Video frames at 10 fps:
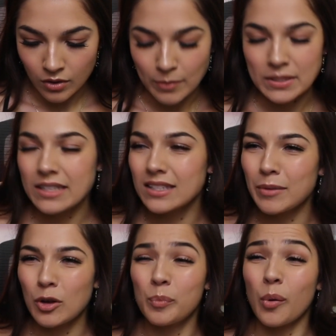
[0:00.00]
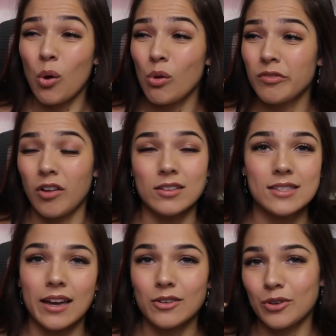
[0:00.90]
I'm seeing somebody who pole
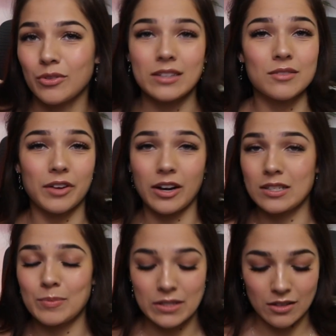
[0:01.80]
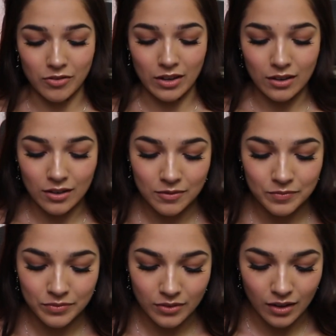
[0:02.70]
vaults. I don't know, that's very specific.
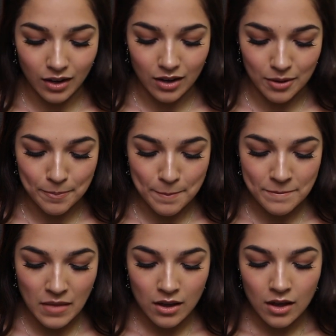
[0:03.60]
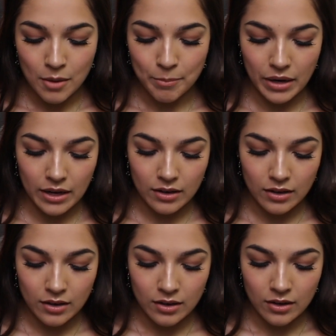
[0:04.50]

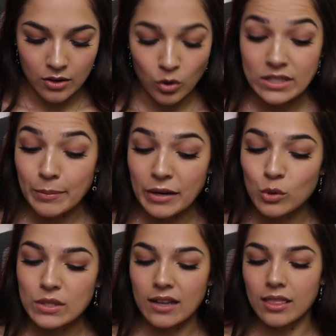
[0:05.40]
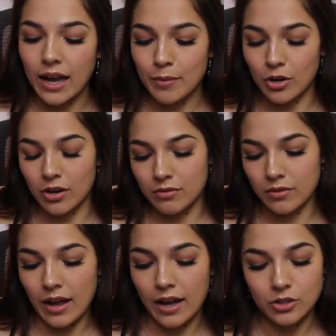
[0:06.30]
Or somebody who's a climber,
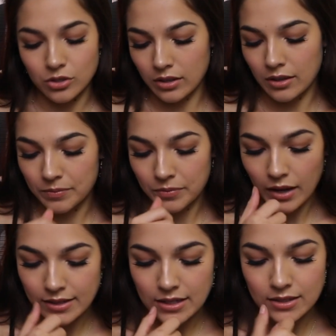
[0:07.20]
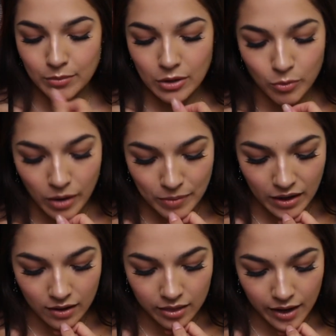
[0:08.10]
actually. I see somebody who might be
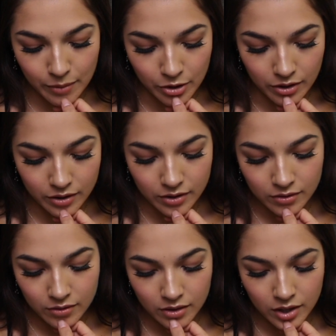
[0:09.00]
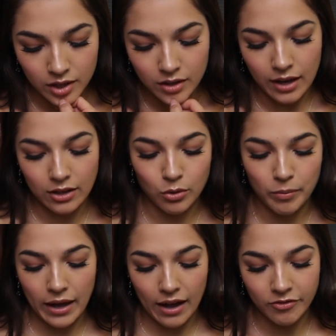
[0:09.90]
a climber. And you
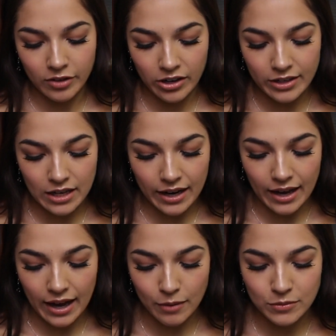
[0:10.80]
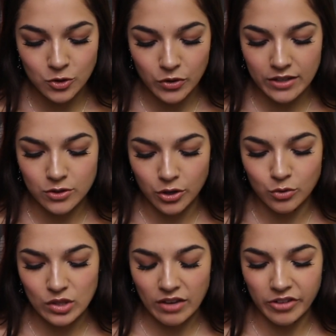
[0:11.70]
may have very tight hamstrings, or you
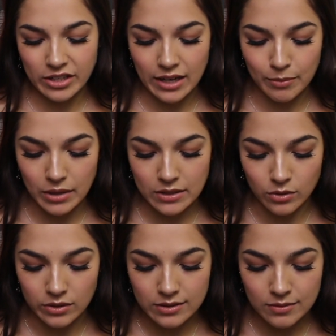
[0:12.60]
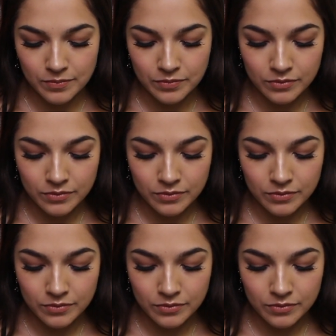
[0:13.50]
just have very tight muscles.